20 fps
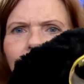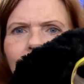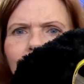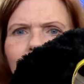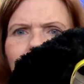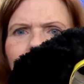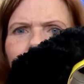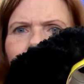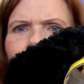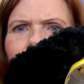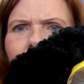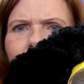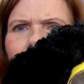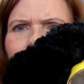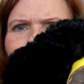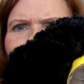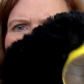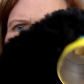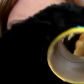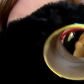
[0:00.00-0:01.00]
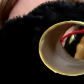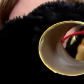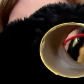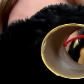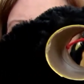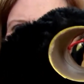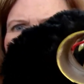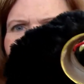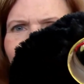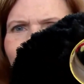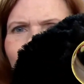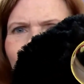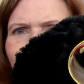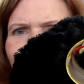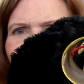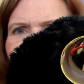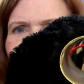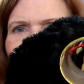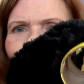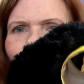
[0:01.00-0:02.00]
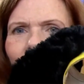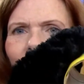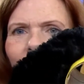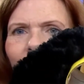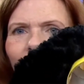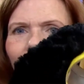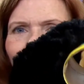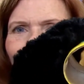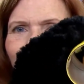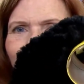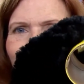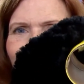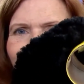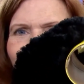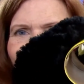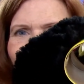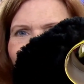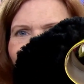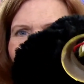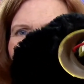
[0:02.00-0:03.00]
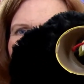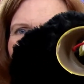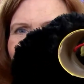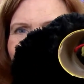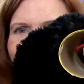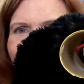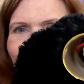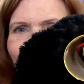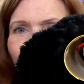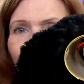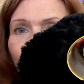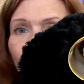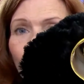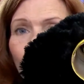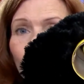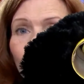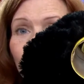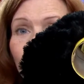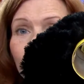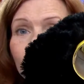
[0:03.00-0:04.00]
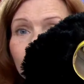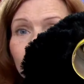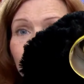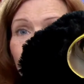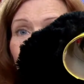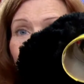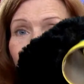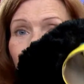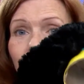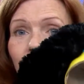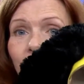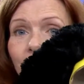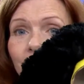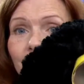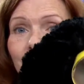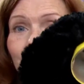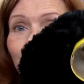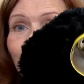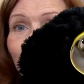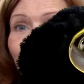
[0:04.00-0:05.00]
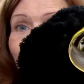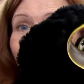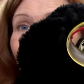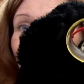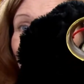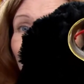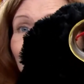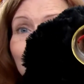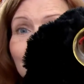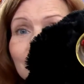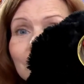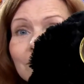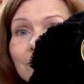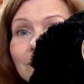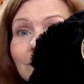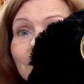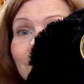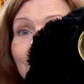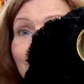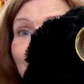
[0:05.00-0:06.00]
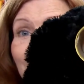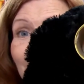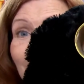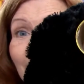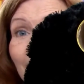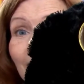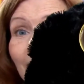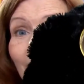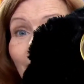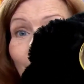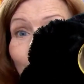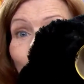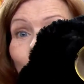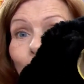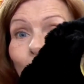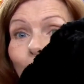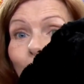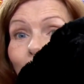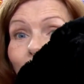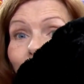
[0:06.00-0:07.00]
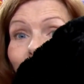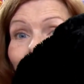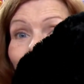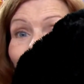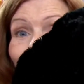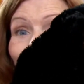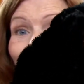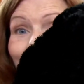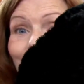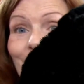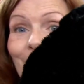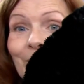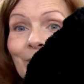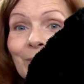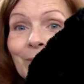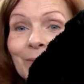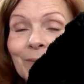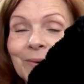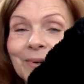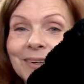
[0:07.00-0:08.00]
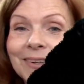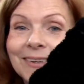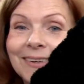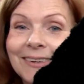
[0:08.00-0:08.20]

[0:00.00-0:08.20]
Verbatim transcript: Oh, can you see? Oh, Ollie. Oh, they do work for you, Ollie. What do you see? Whoa.